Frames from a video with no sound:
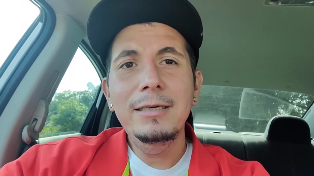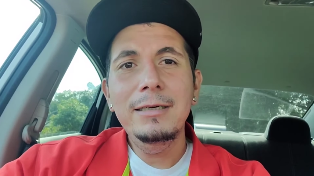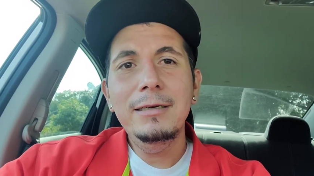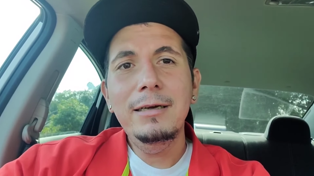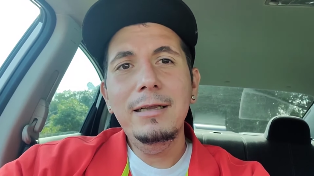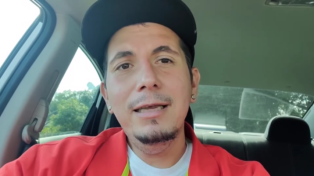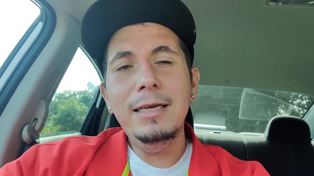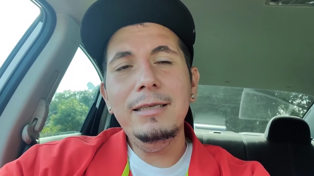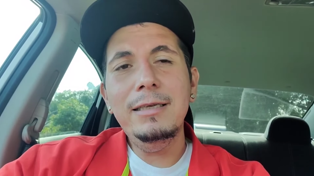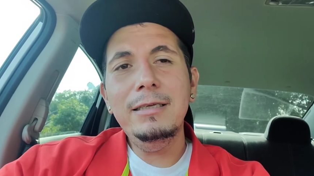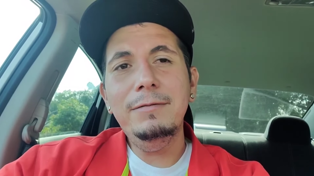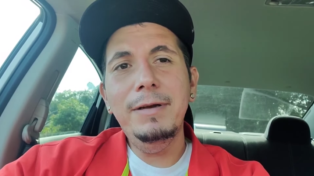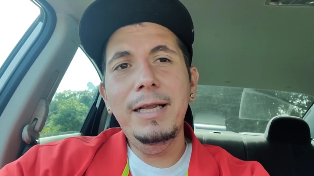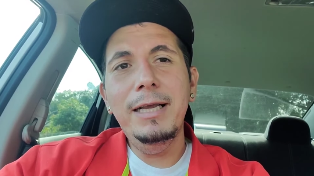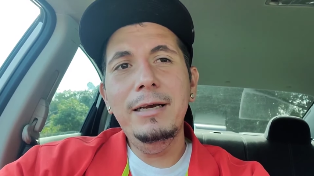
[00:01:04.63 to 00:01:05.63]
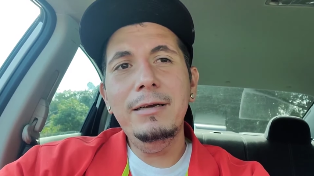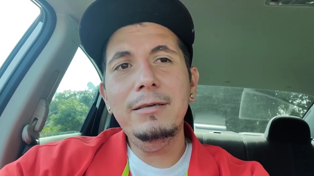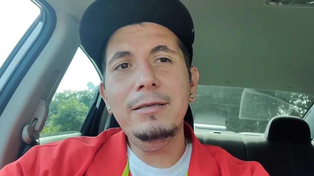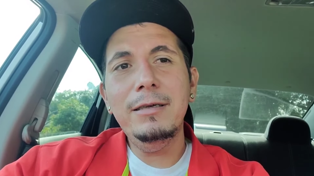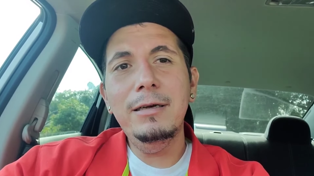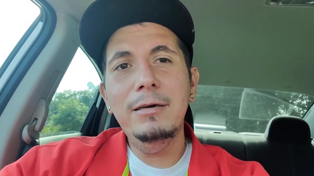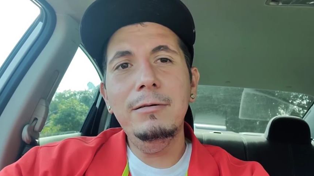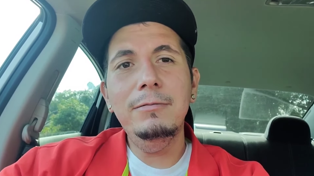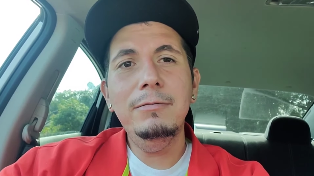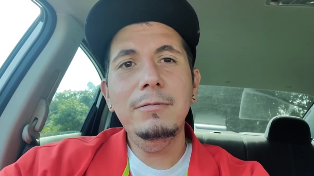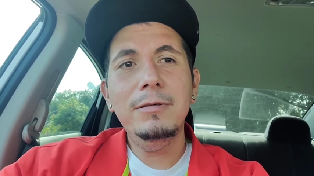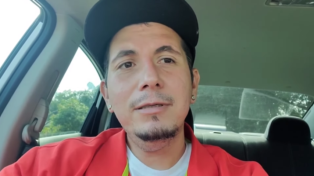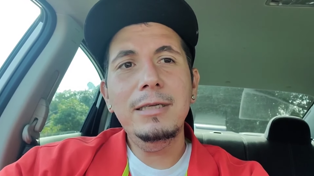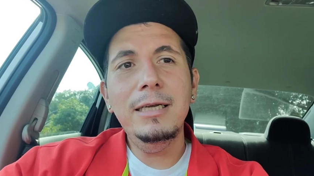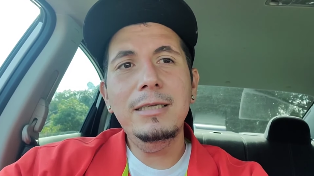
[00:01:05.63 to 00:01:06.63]
you like this video. So
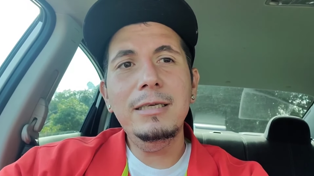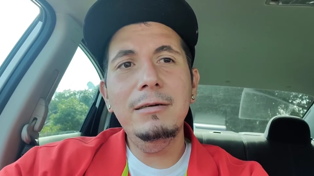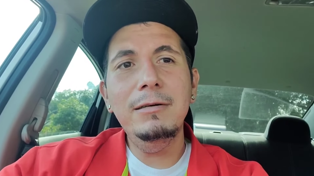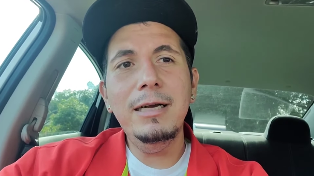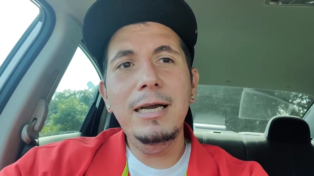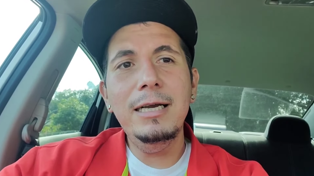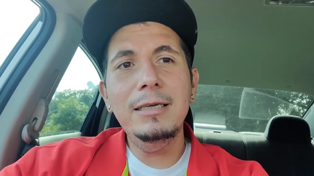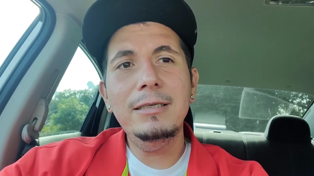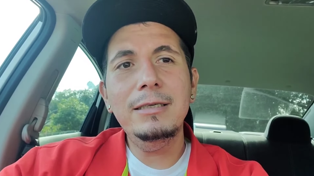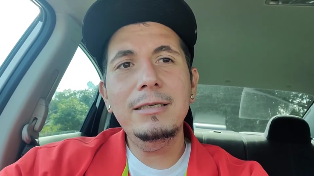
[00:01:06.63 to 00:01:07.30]
stay tuned, guys.